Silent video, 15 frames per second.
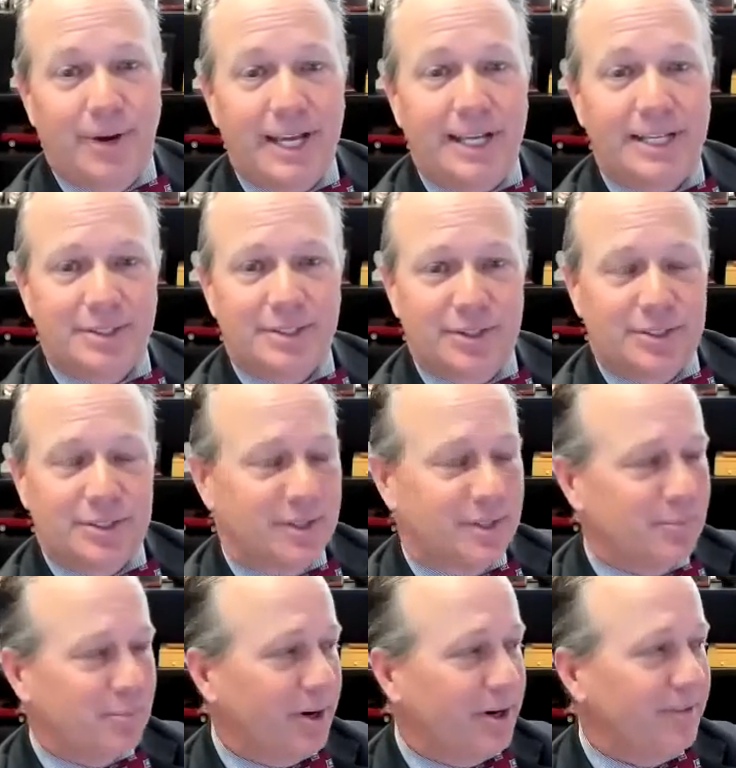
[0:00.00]
Right. So this is the
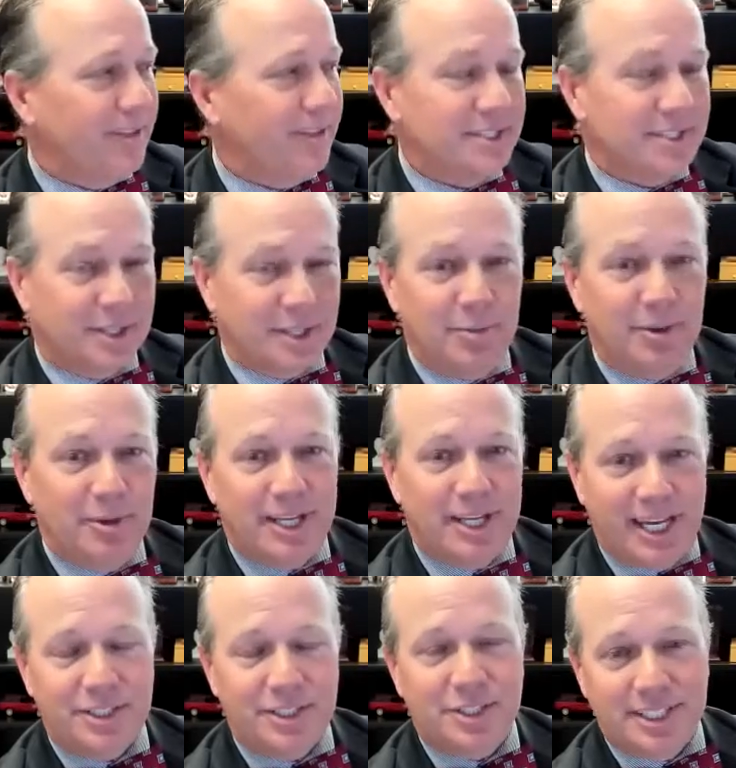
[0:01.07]
part of that's the
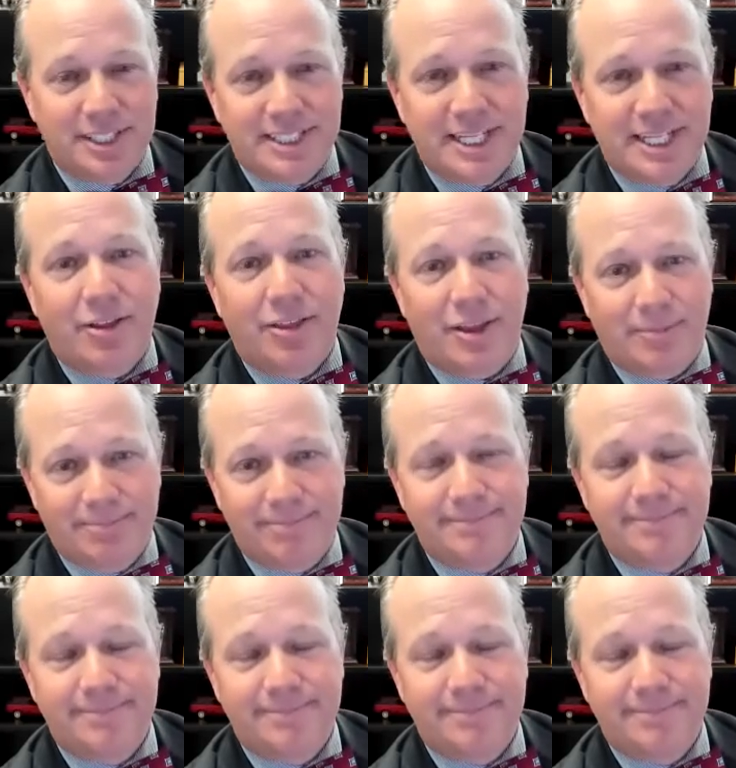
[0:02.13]
communication to tell them.